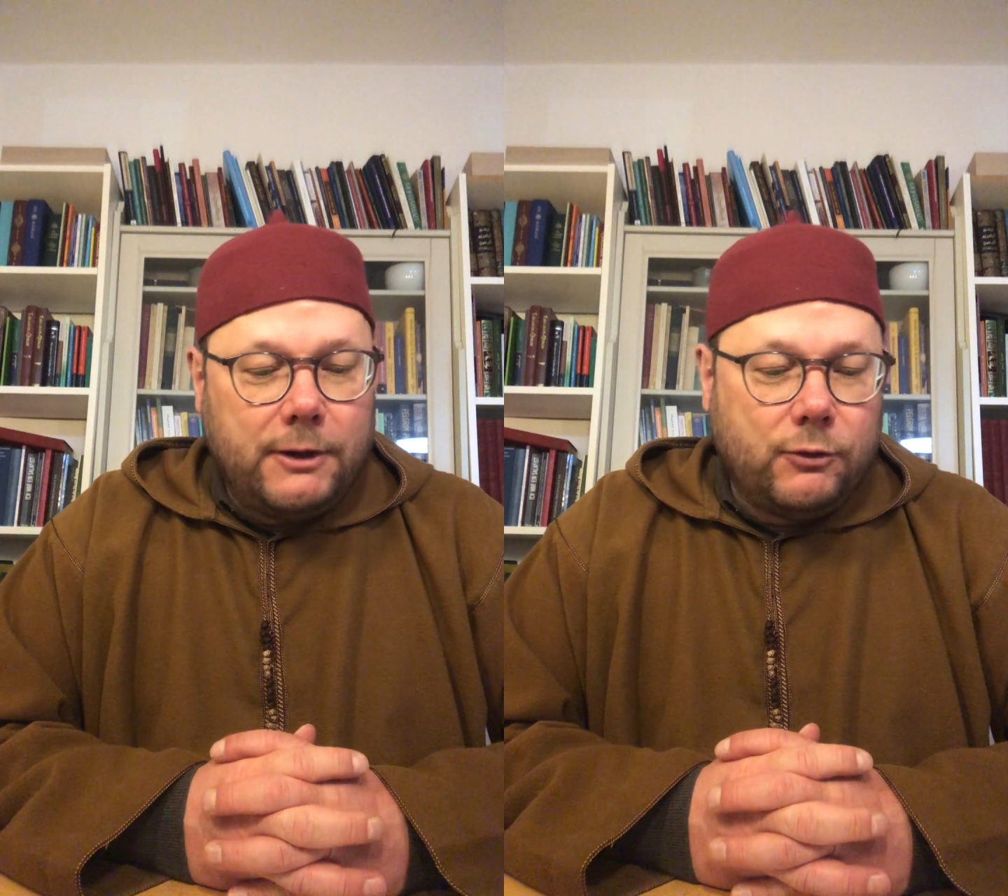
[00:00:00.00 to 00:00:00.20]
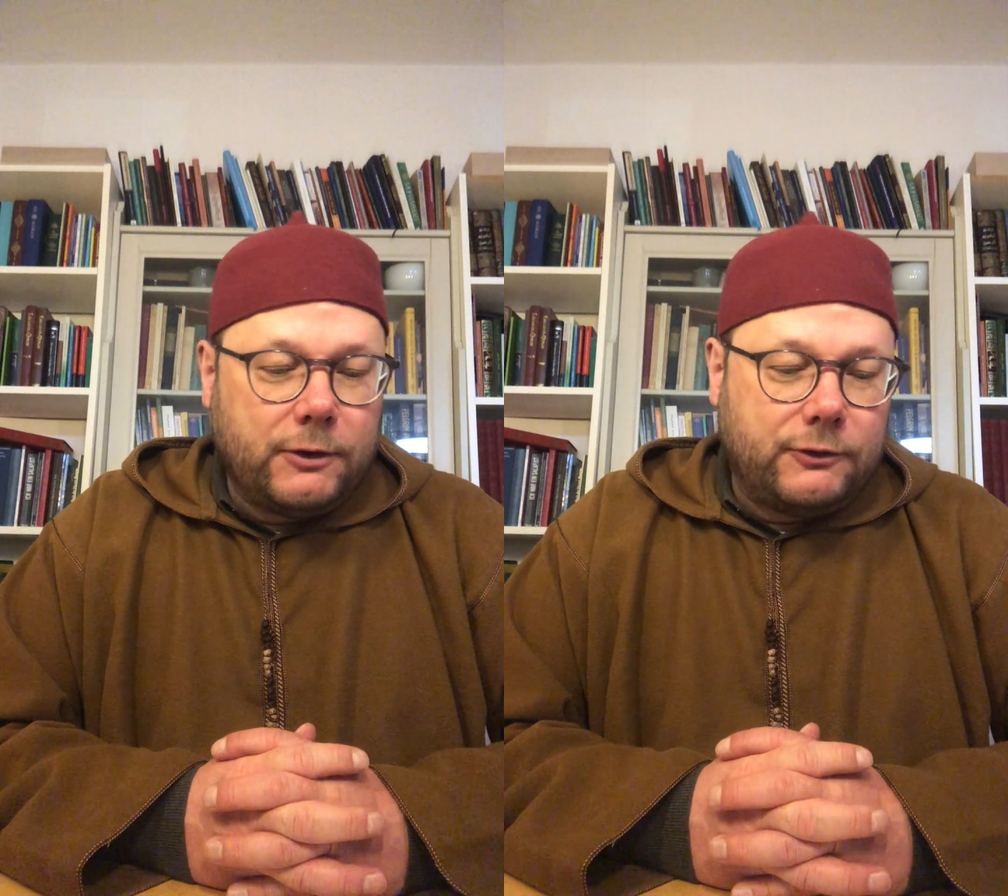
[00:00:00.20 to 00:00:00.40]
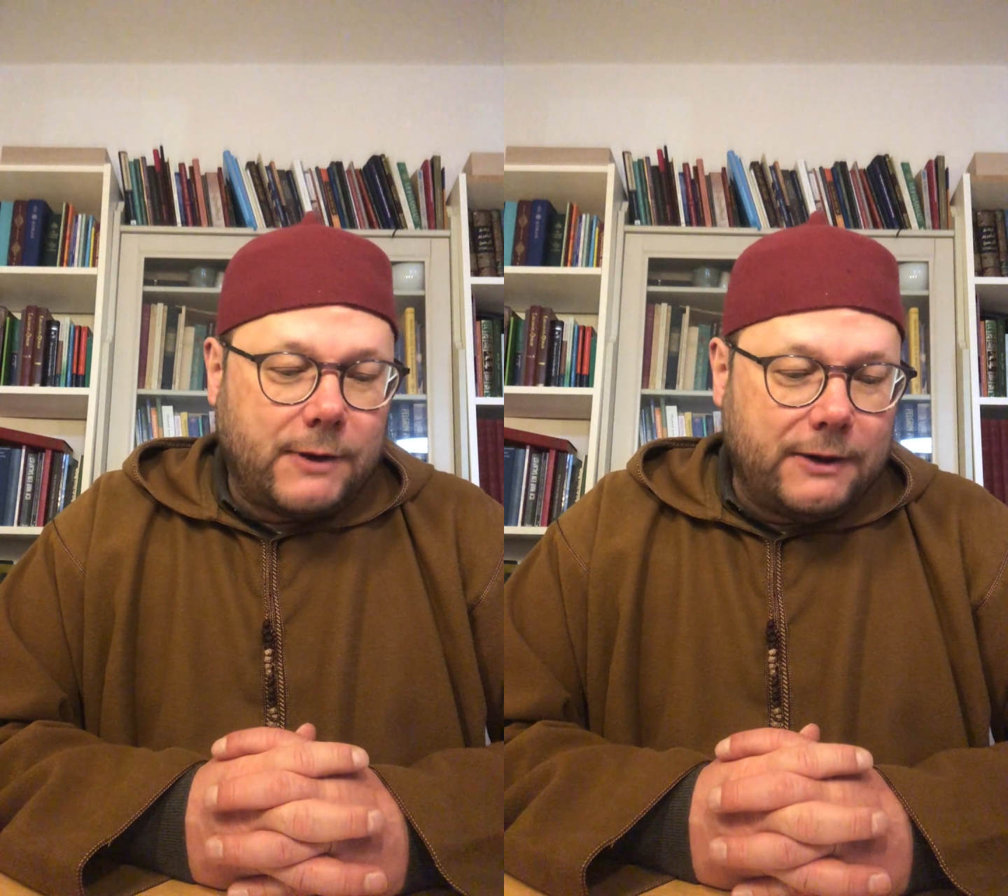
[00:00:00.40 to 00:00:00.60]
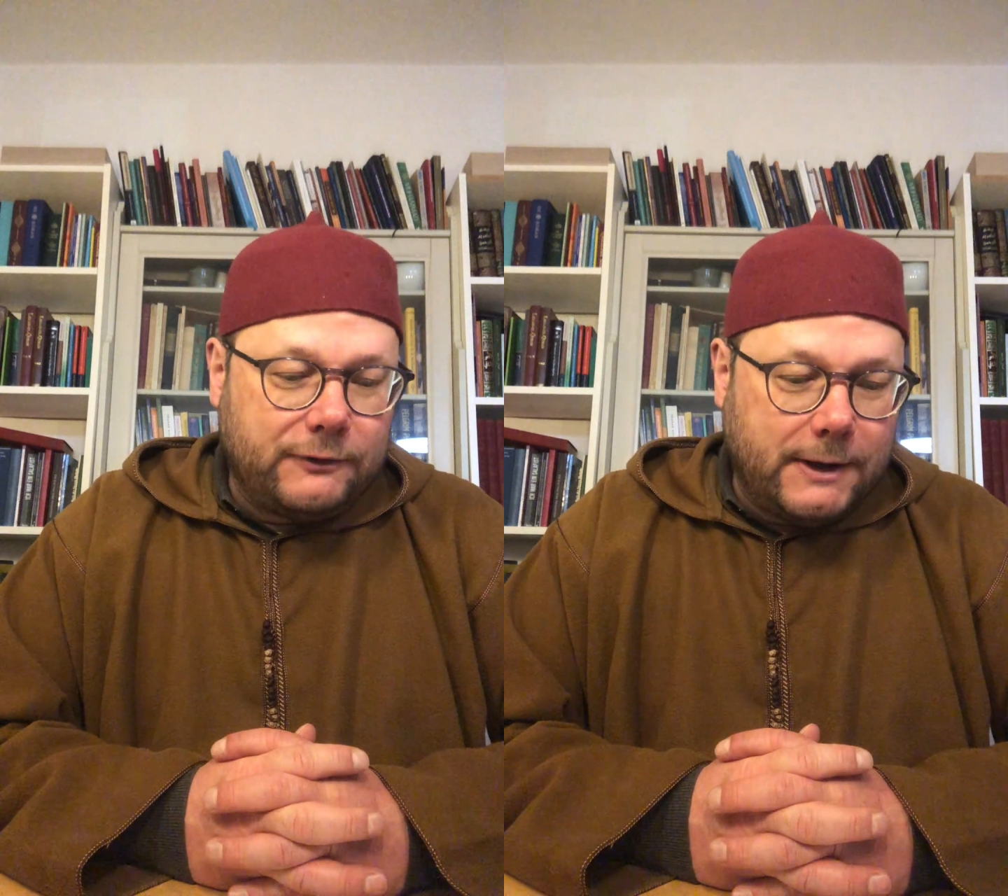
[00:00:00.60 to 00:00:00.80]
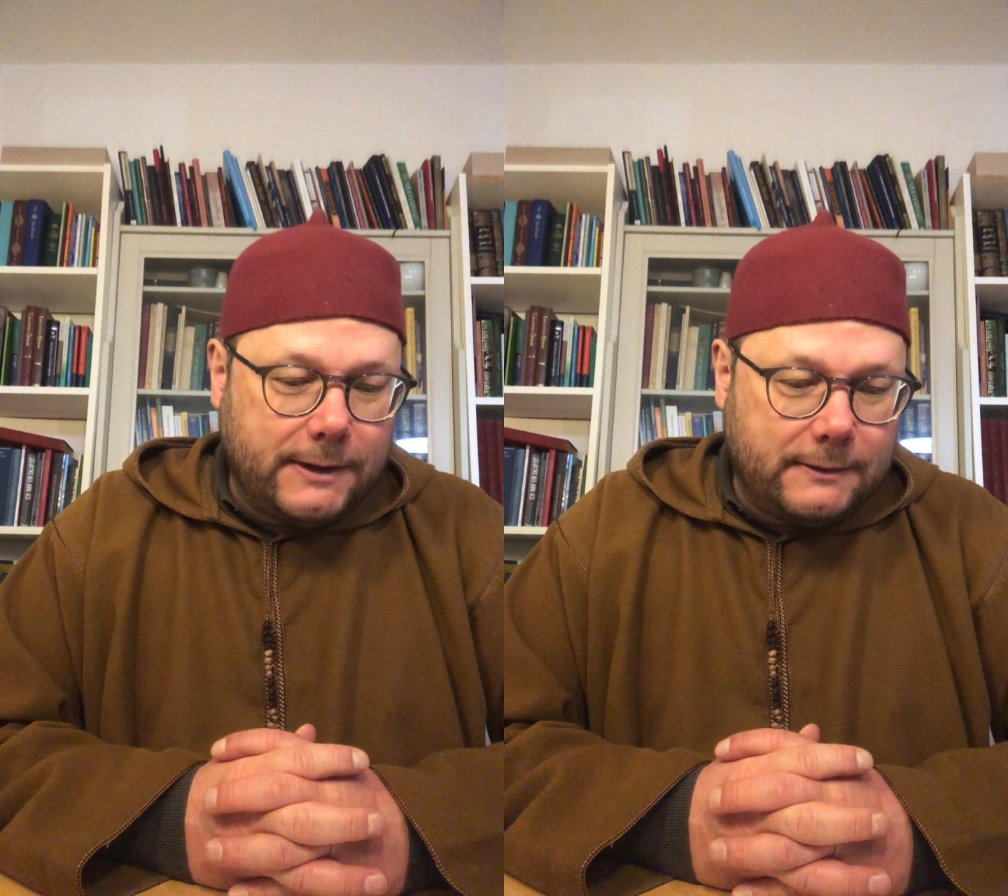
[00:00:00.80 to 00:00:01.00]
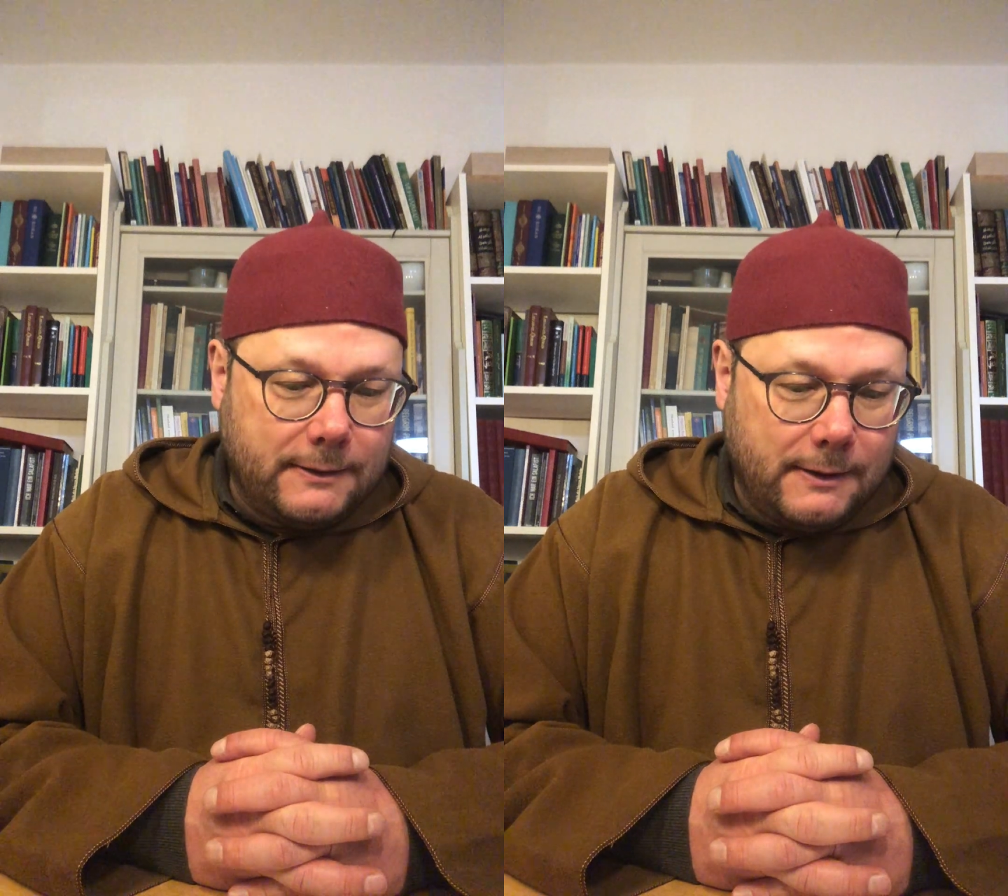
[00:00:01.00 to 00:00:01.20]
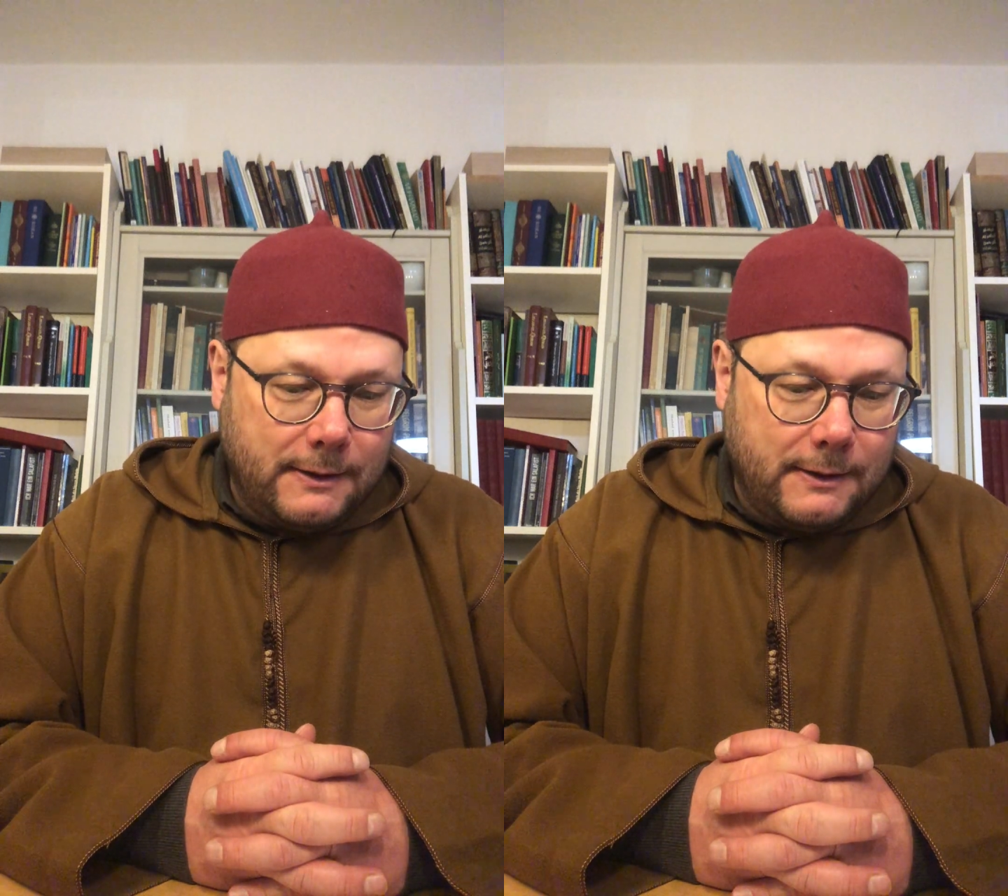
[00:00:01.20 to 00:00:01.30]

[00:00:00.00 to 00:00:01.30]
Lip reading: you could translate it